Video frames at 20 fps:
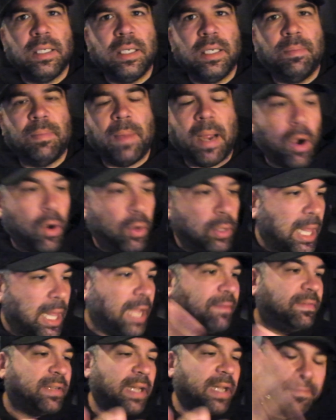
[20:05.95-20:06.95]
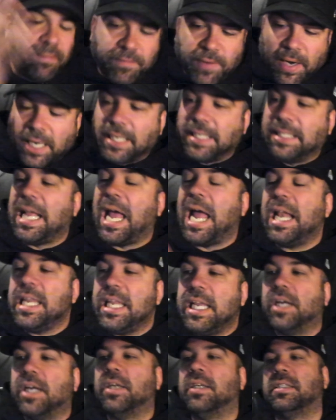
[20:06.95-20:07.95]
My whole life, that fucking 10
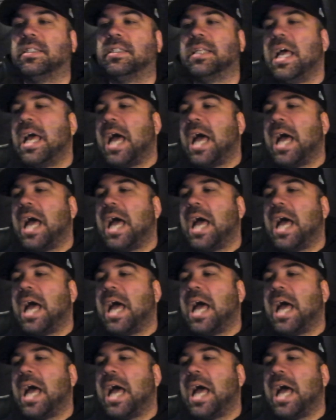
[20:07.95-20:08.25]
years,